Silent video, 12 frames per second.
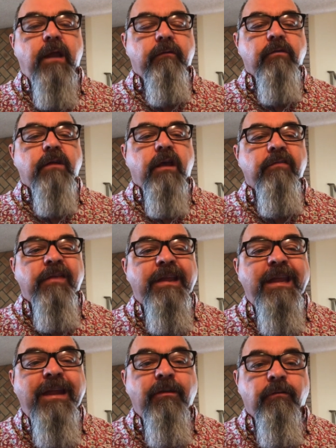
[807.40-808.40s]
ever does
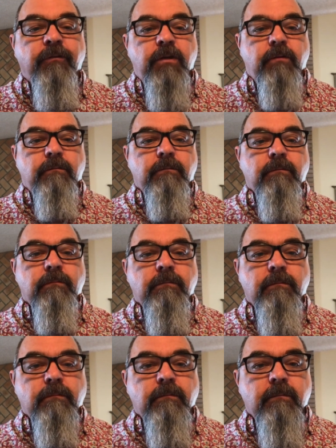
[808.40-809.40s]
an interview.
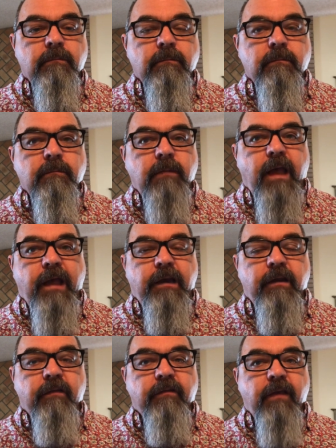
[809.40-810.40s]
And
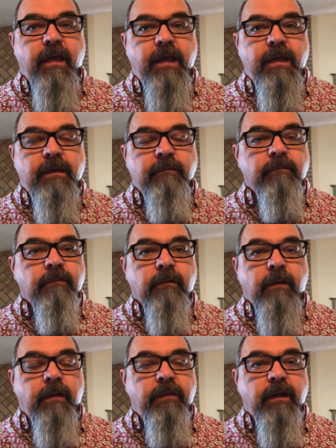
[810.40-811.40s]
it is a,
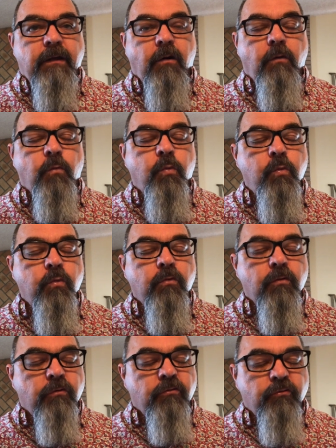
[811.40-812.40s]
I think, a
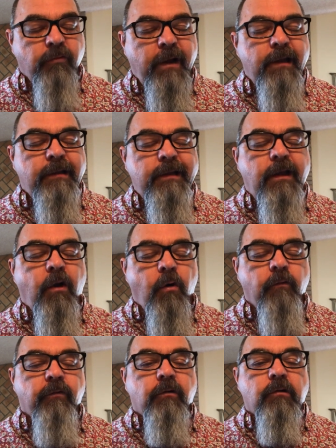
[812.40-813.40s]
greatly
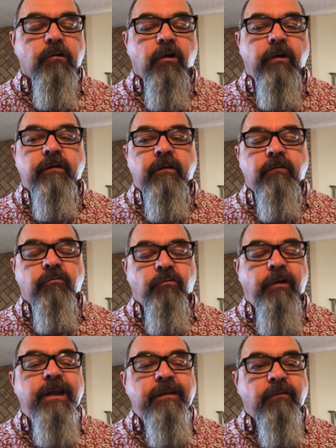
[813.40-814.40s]
overlooked
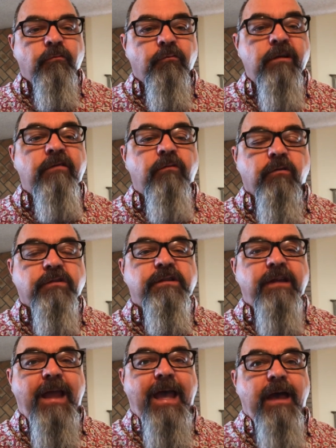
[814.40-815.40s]
great resource
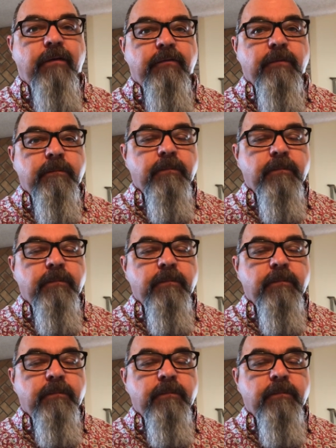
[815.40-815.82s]
to have.